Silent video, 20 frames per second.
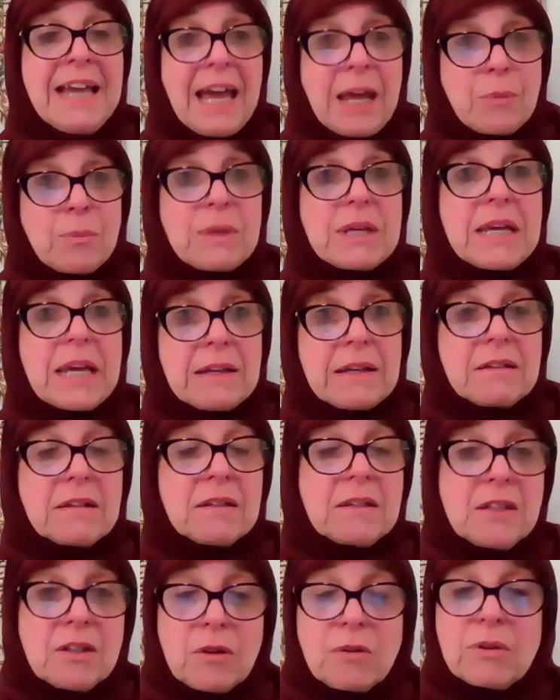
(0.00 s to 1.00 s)
And we get,
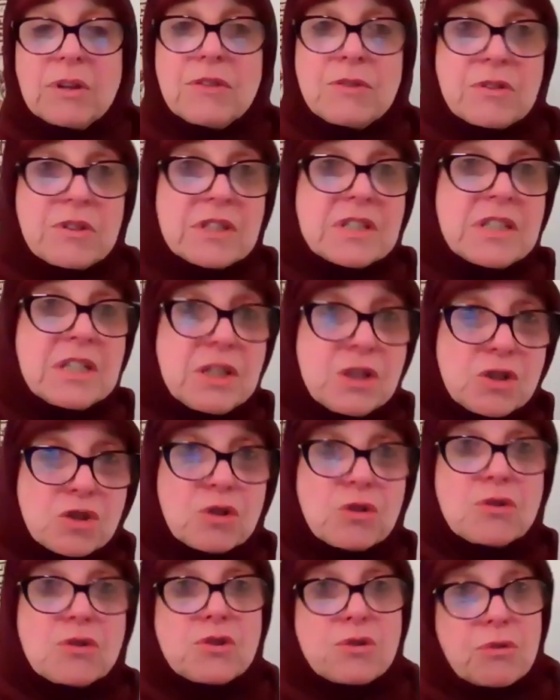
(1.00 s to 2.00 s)
you know, either the
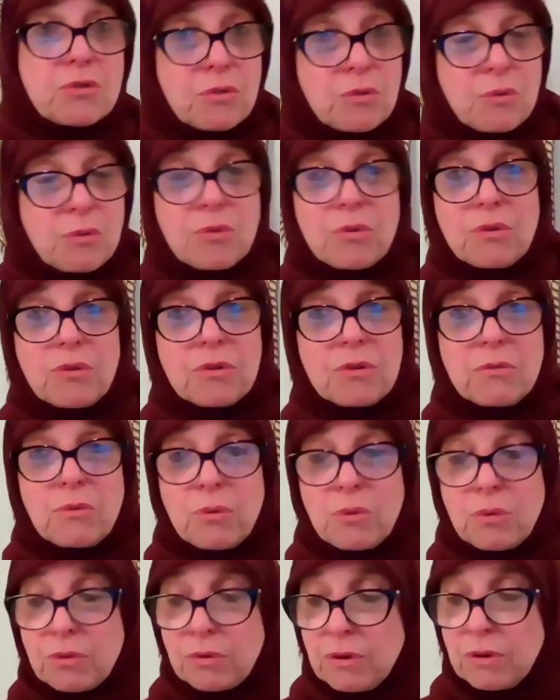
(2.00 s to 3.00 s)
teachers
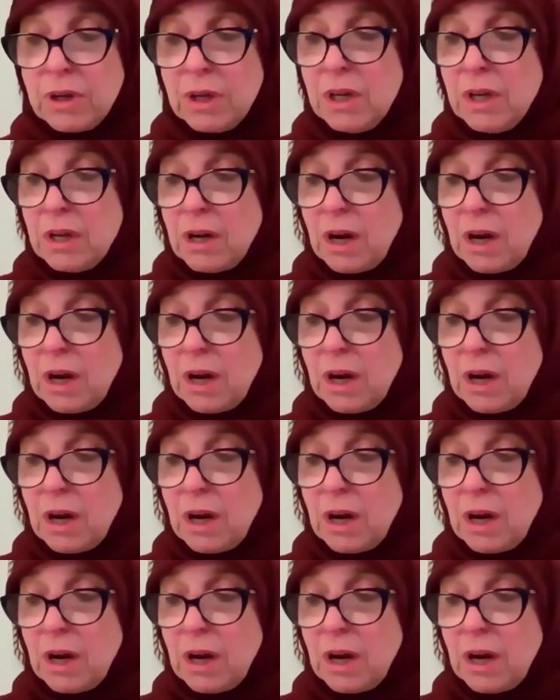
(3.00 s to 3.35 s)
or